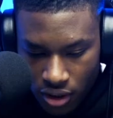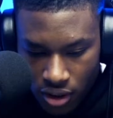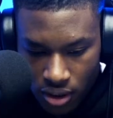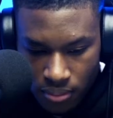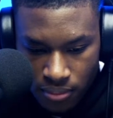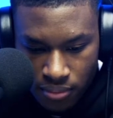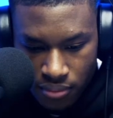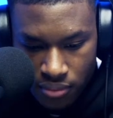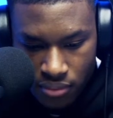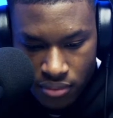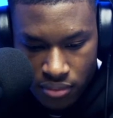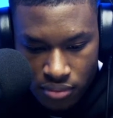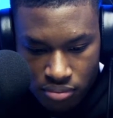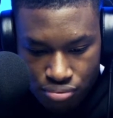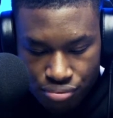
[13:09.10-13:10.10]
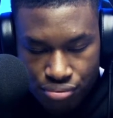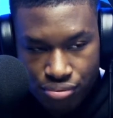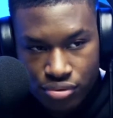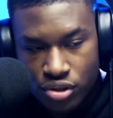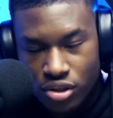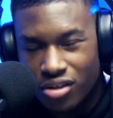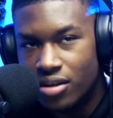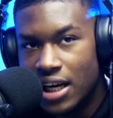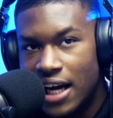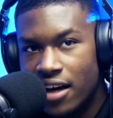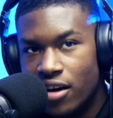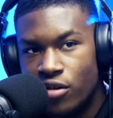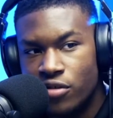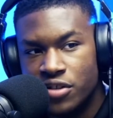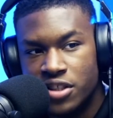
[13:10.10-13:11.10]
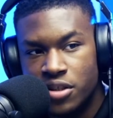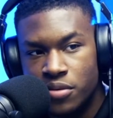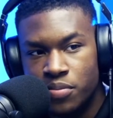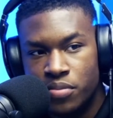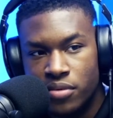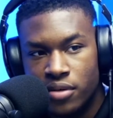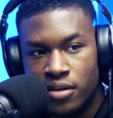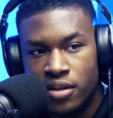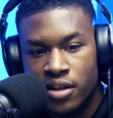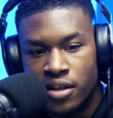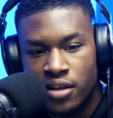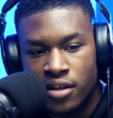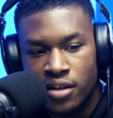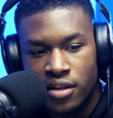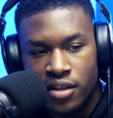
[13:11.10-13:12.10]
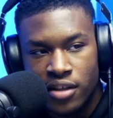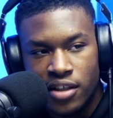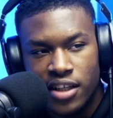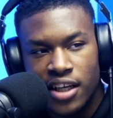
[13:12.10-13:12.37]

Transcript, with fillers: Um, so like because you know you got the audience.